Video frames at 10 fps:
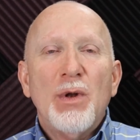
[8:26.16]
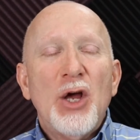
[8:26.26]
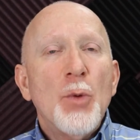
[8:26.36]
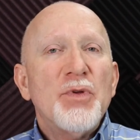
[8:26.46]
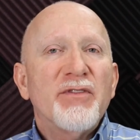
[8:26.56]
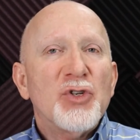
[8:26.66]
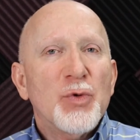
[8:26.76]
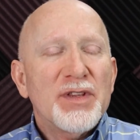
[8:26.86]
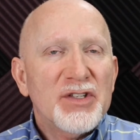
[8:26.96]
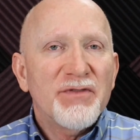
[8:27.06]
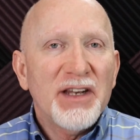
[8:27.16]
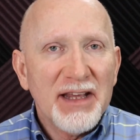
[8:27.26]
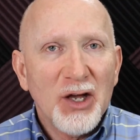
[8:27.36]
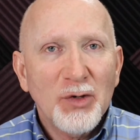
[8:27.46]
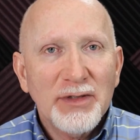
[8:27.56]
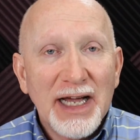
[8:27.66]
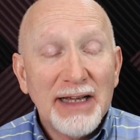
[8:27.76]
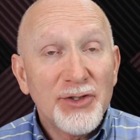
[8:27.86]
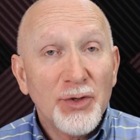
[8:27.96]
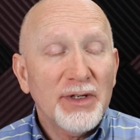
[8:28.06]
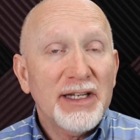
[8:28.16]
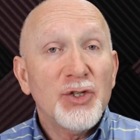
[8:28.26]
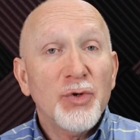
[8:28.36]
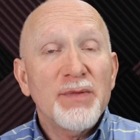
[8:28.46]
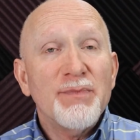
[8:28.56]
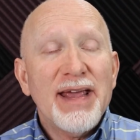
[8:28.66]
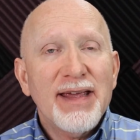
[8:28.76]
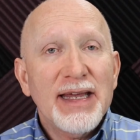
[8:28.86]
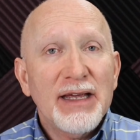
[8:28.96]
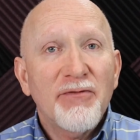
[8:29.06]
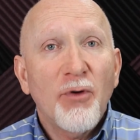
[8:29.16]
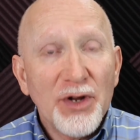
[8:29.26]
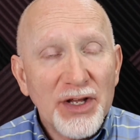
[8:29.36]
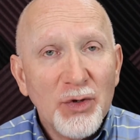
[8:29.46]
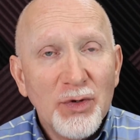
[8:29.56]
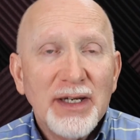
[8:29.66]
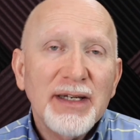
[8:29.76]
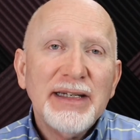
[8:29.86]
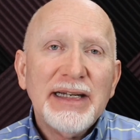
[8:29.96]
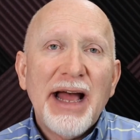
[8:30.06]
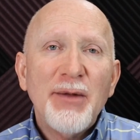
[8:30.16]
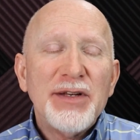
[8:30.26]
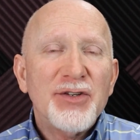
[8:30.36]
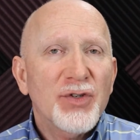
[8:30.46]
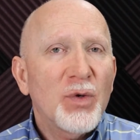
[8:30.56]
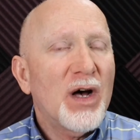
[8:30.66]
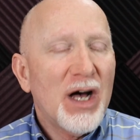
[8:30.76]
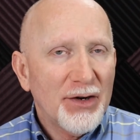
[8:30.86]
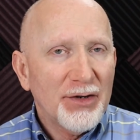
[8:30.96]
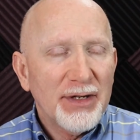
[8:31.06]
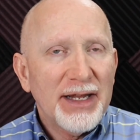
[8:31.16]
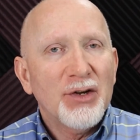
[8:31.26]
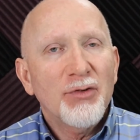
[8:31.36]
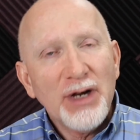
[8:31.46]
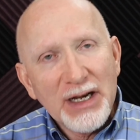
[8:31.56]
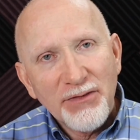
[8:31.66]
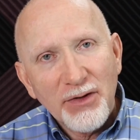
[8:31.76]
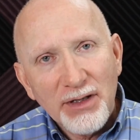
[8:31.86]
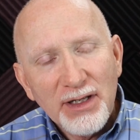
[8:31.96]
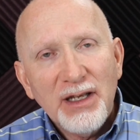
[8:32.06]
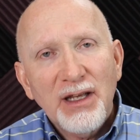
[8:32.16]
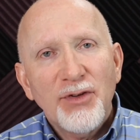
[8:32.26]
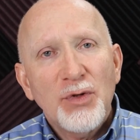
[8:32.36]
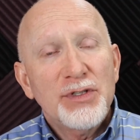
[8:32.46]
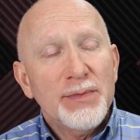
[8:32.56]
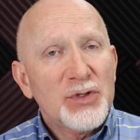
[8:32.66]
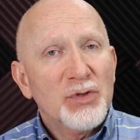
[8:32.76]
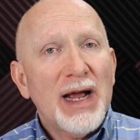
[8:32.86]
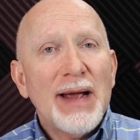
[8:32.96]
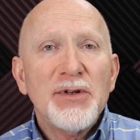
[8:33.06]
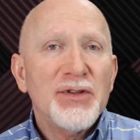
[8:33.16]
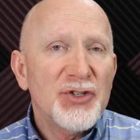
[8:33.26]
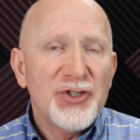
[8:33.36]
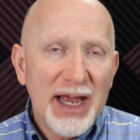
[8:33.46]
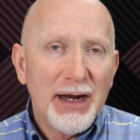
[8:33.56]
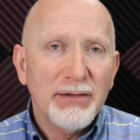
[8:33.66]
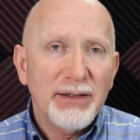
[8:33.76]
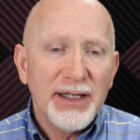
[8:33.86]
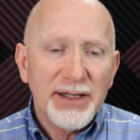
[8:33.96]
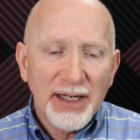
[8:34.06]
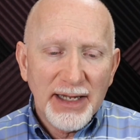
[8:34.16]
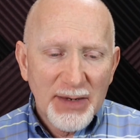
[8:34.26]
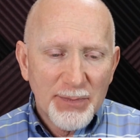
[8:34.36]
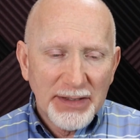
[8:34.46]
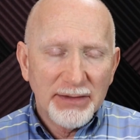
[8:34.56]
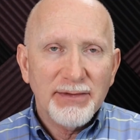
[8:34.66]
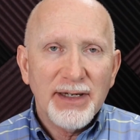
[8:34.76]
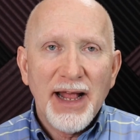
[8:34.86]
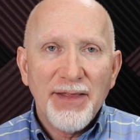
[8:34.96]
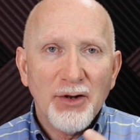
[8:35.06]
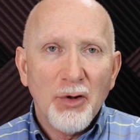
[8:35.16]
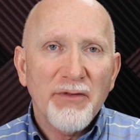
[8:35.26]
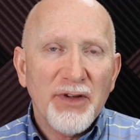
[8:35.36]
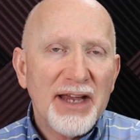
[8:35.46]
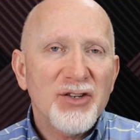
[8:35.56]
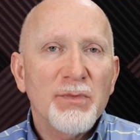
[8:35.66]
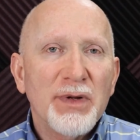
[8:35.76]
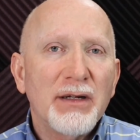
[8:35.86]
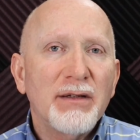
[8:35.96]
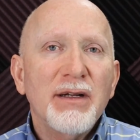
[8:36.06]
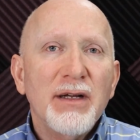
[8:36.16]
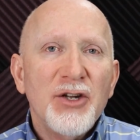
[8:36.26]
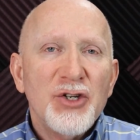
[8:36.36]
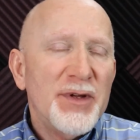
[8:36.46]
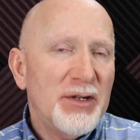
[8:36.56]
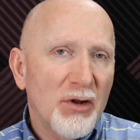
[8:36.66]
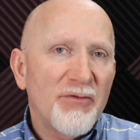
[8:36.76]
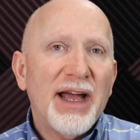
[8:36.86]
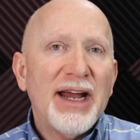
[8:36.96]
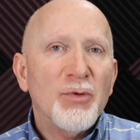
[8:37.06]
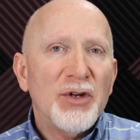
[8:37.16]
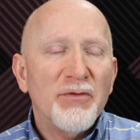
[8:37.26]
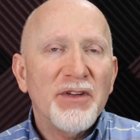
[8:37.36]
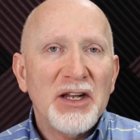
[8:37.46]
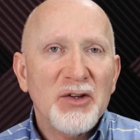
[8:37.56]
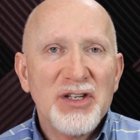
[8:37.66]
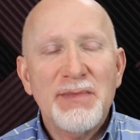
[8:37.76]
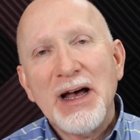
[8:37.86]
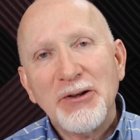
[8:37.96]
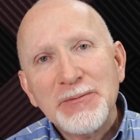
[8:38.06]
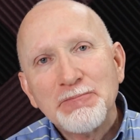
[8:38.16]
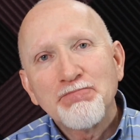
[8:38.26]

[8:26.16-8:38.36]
Well, I hope you've enjoyed this video. I certainly enjoyed making it for you. I'd be so honored and grateful if you would subscribe to this channel, hit that like button and the notification bell to be notified when new videos come out.